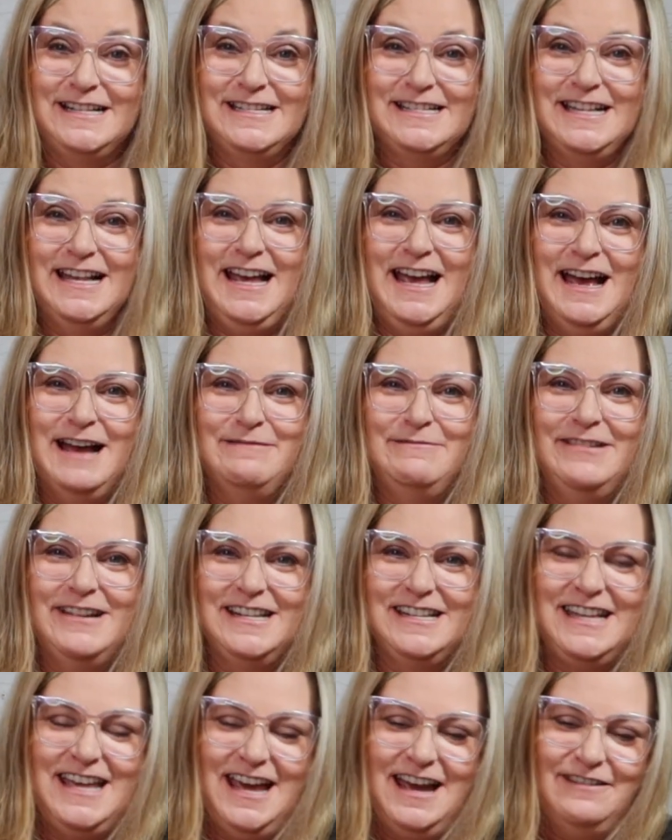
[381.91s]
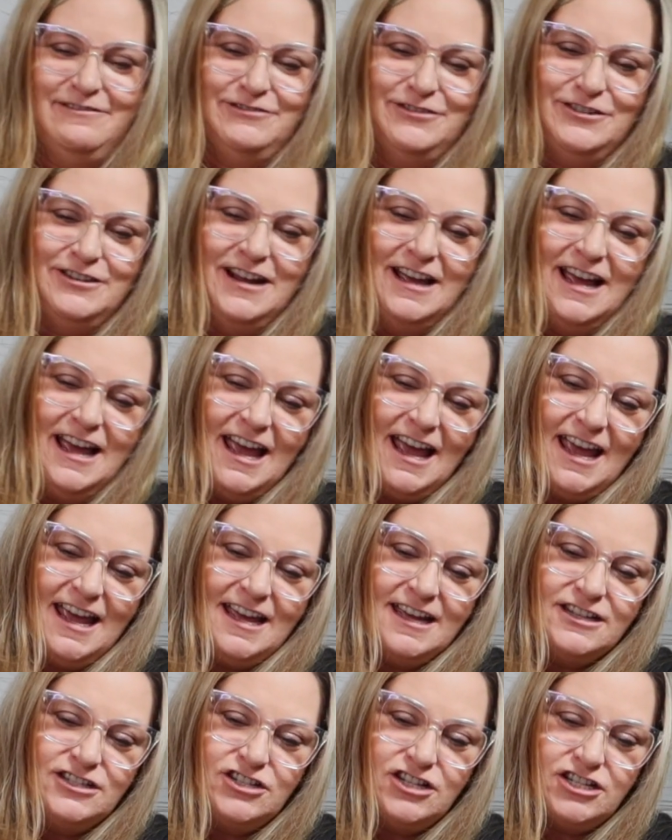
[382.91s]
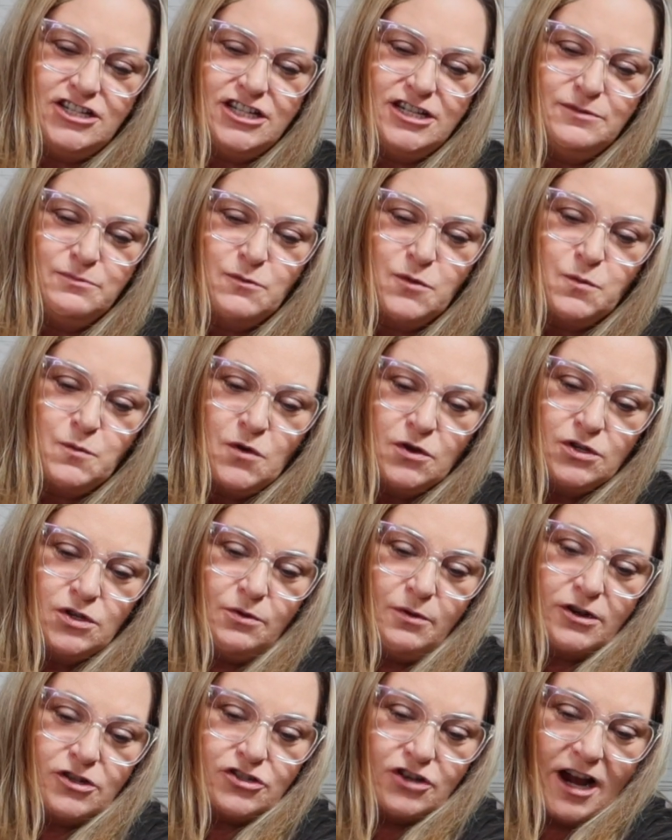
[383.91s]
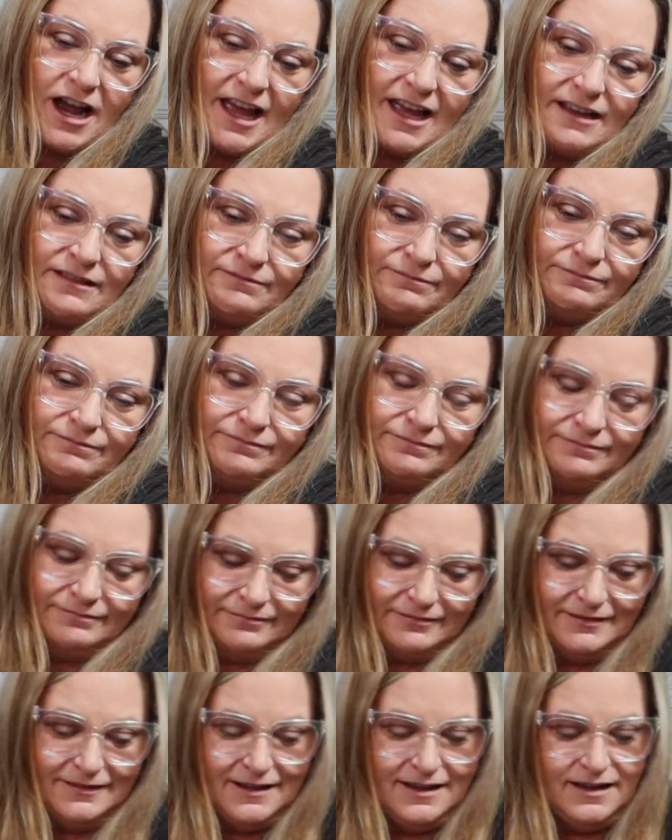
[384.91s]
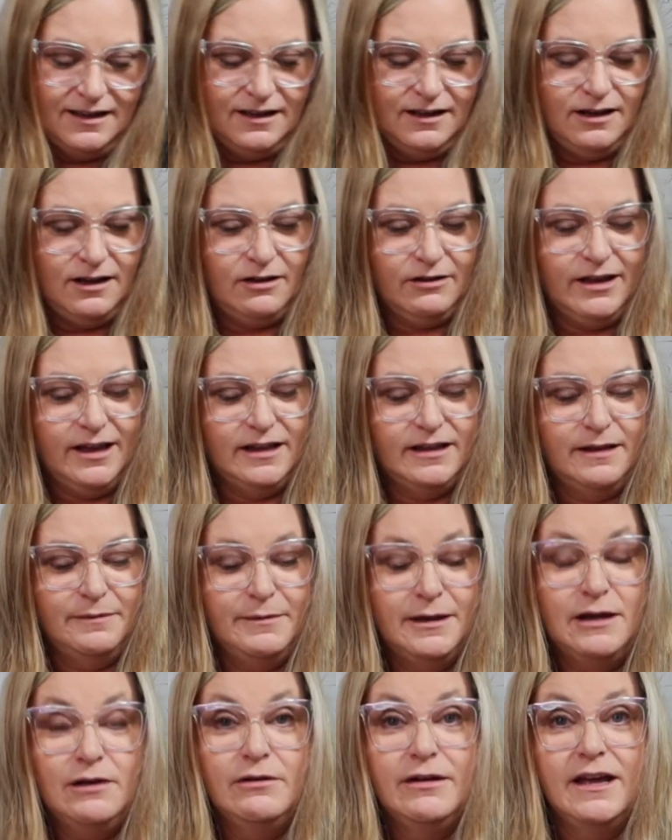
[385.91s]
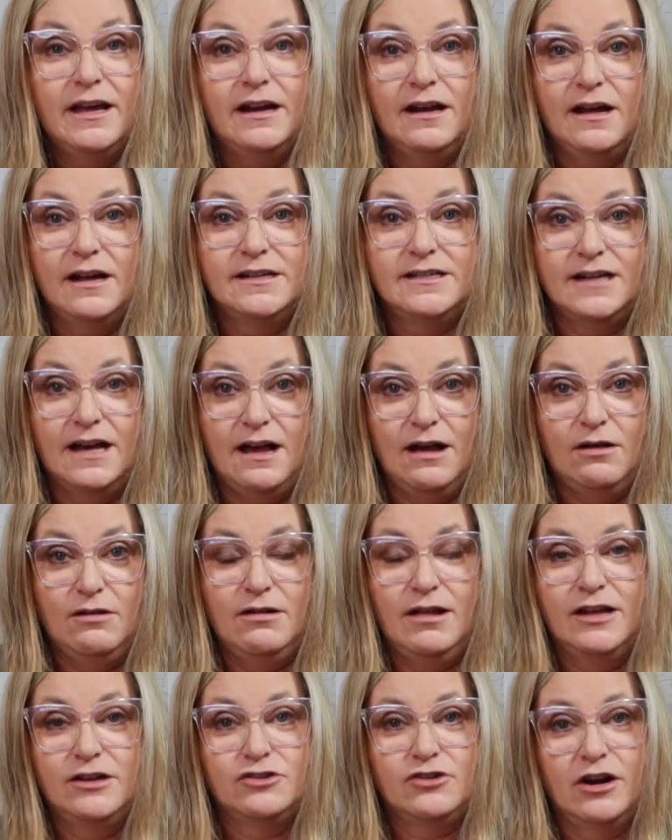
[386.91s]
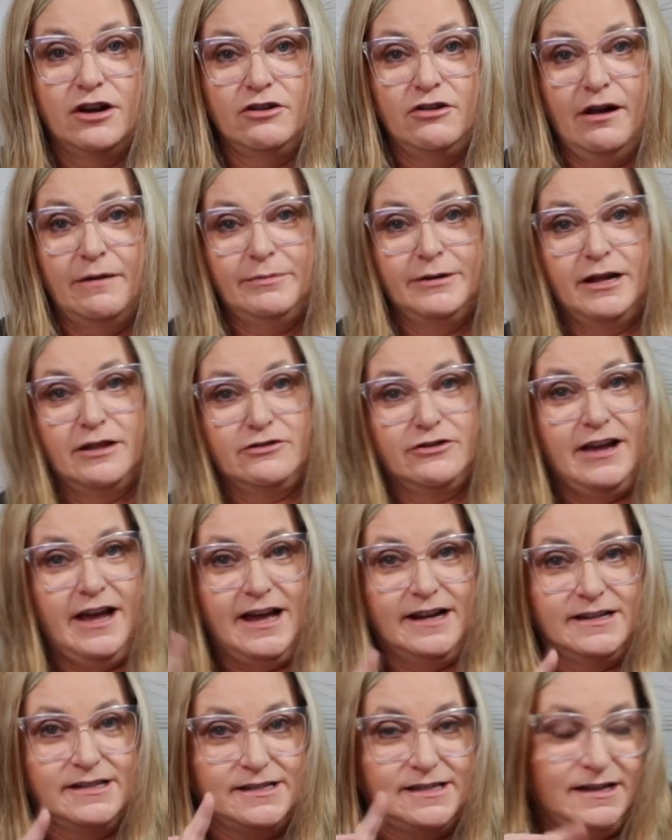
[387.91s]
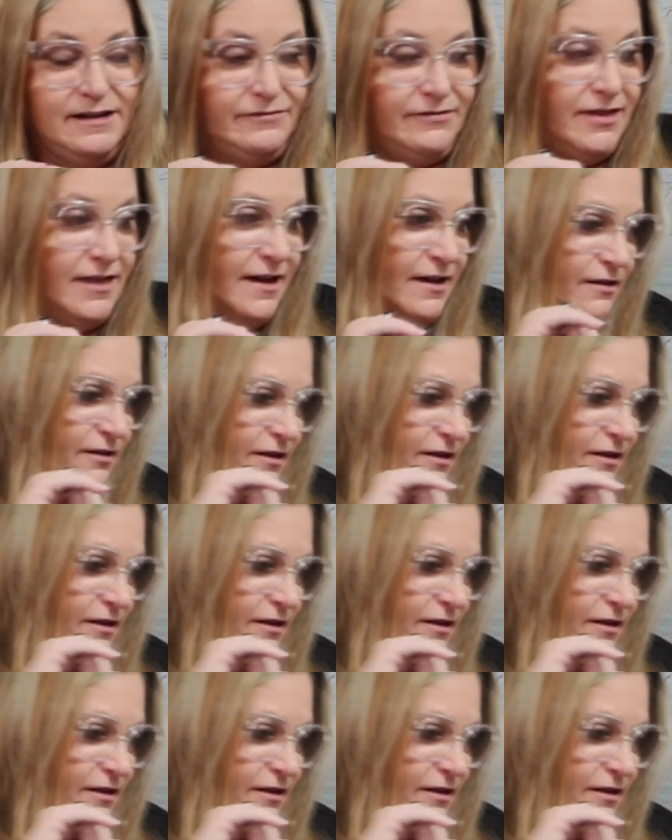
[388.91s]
salmon cat food. Hey, Gigi, you want to try? Okay, let me go get a towel and try to grab another cat to see if they'll